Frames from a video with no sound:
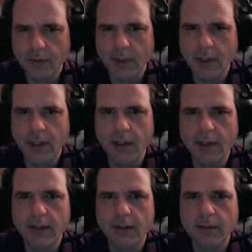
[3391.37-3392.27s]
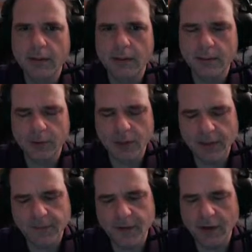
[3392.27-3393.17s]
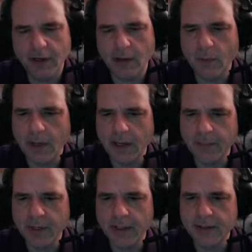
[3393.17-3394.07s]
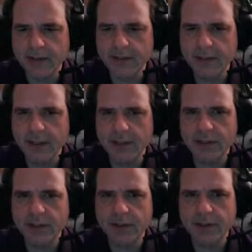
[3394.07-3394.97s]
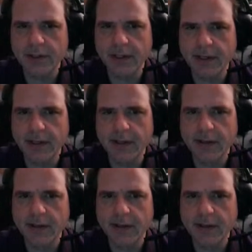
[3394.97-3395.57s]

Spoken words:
And so I'm trying to figure out why my sketch layer